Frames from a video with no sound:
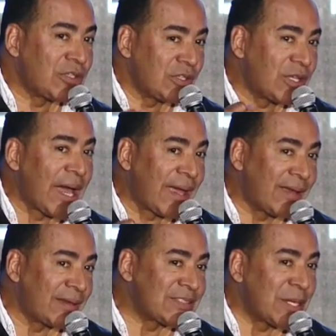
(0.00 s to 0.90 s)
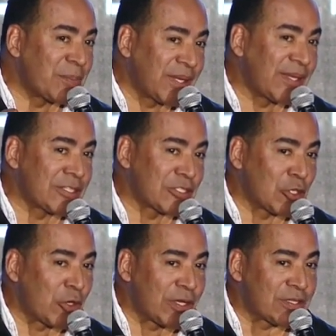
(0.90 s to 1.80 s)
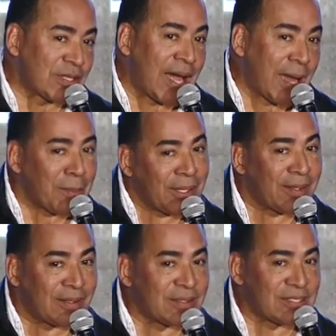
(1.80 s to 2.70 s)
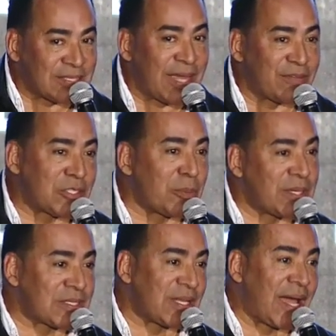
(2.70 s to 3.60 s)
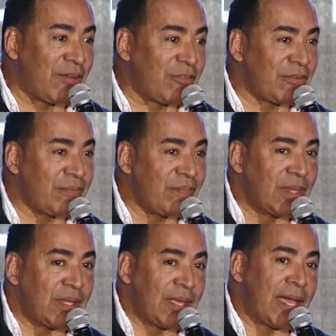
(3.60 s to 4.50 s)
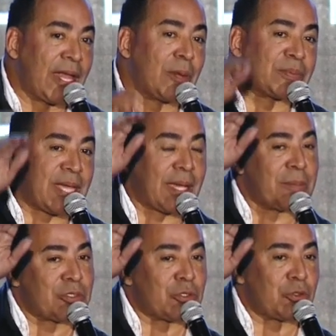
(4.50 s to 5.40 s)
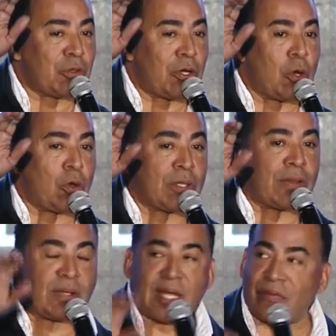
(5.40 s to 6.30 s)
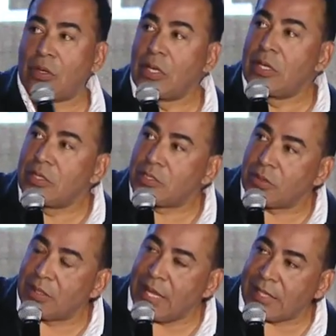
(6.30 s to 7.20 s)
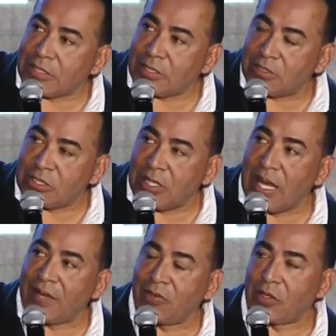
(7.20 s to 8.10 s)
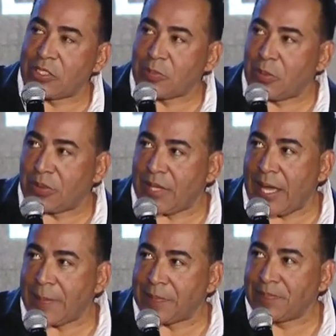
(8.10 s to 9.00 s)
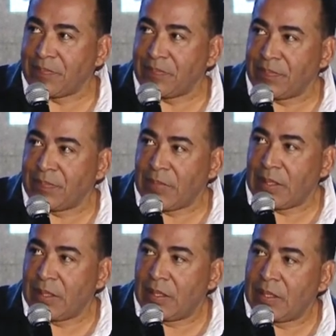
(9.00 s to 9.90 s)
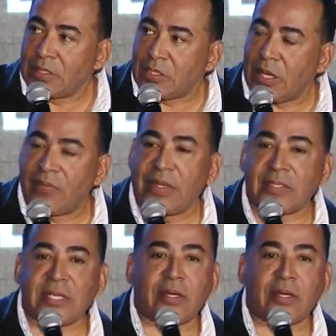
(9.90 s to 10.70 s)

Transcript: like something as good as the Heimlich to save somebody's life and help take them to a whole nother level. So the next slide, if you could just put that. So everything's there.